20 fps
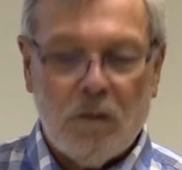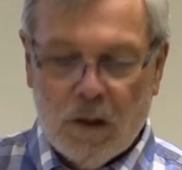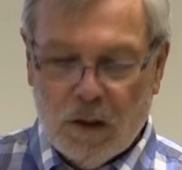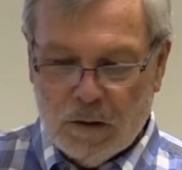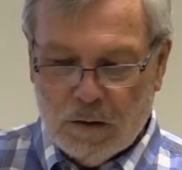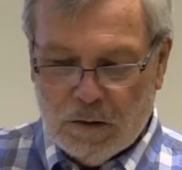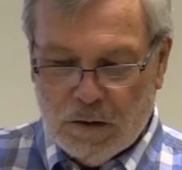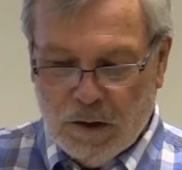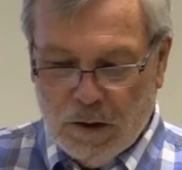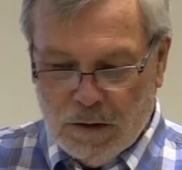
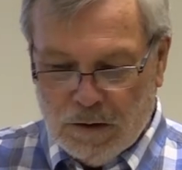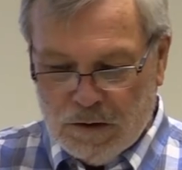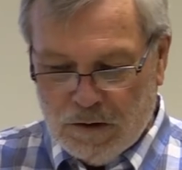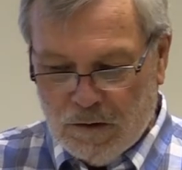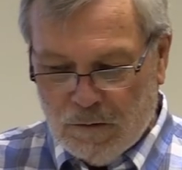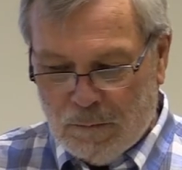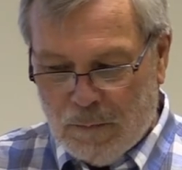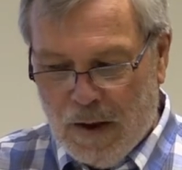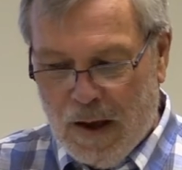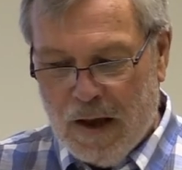uh, tons
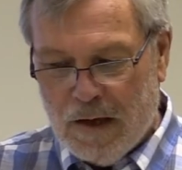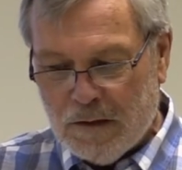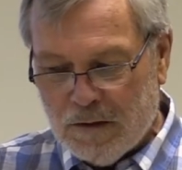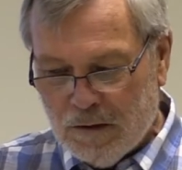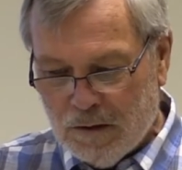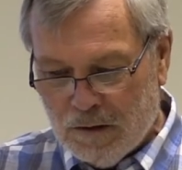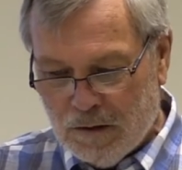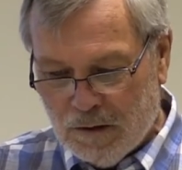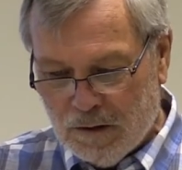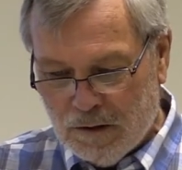of
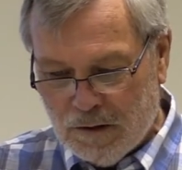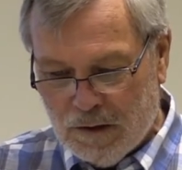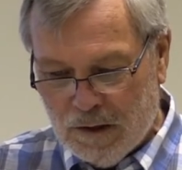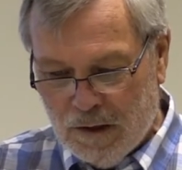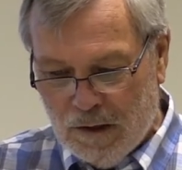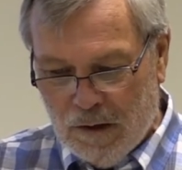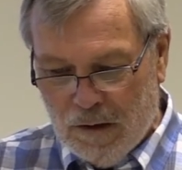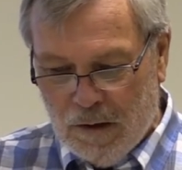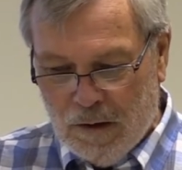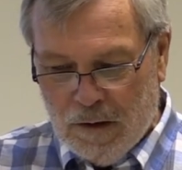passengers
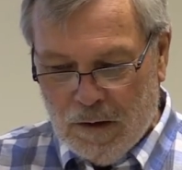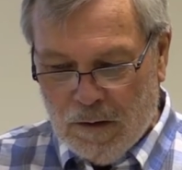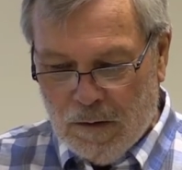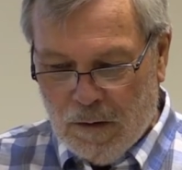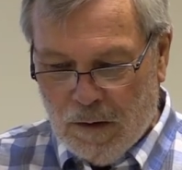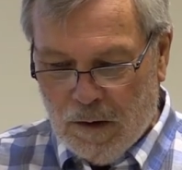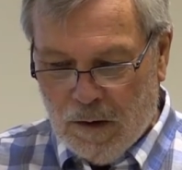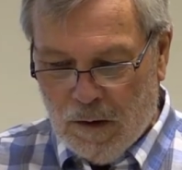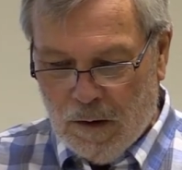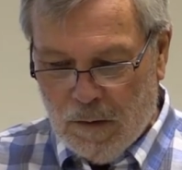
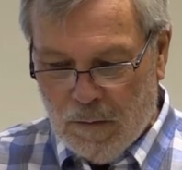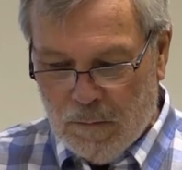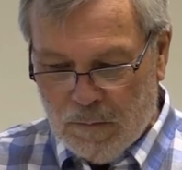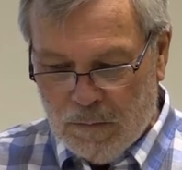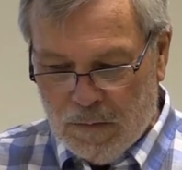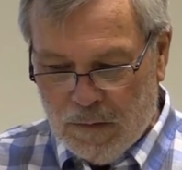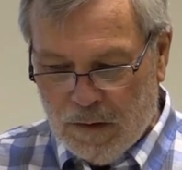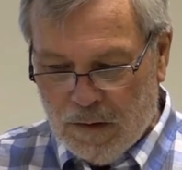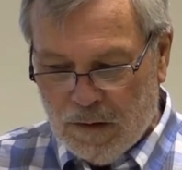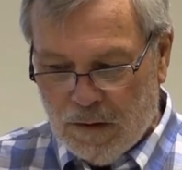um,
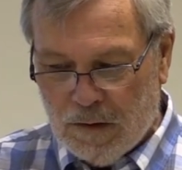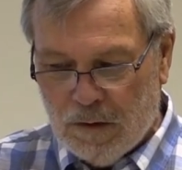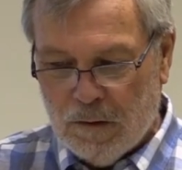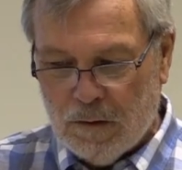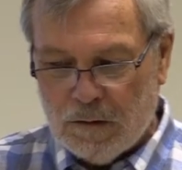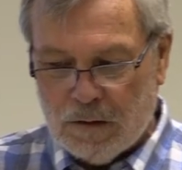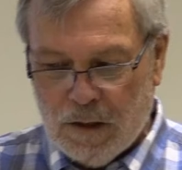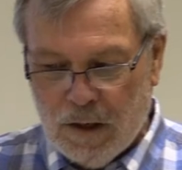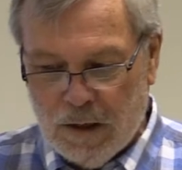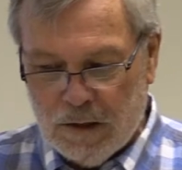in
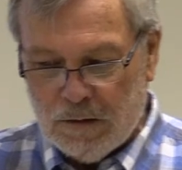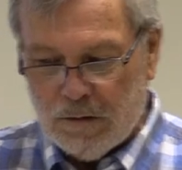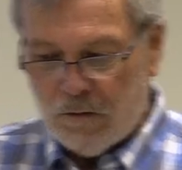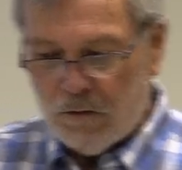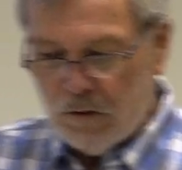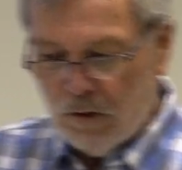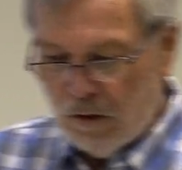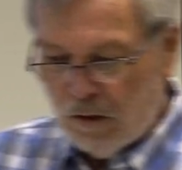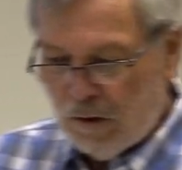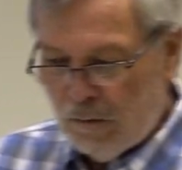those kinds of
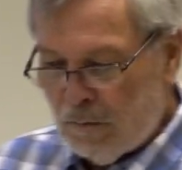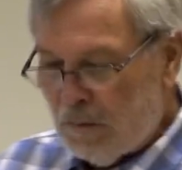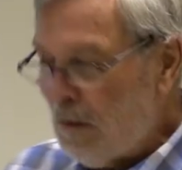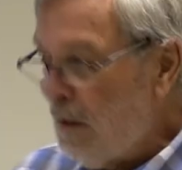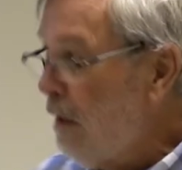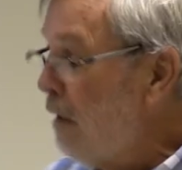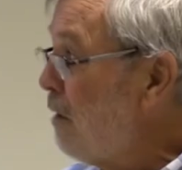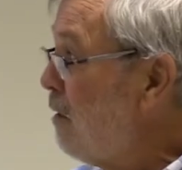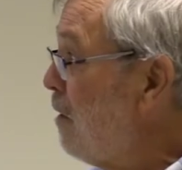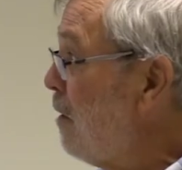
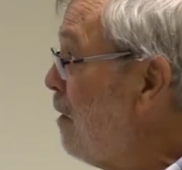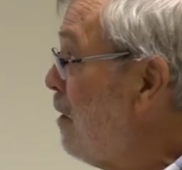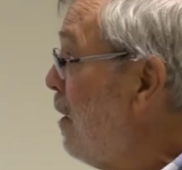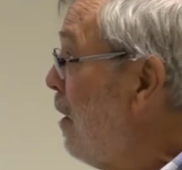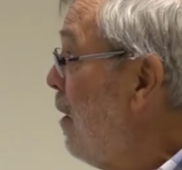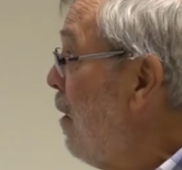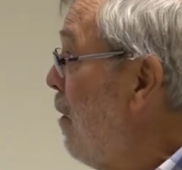circumstances.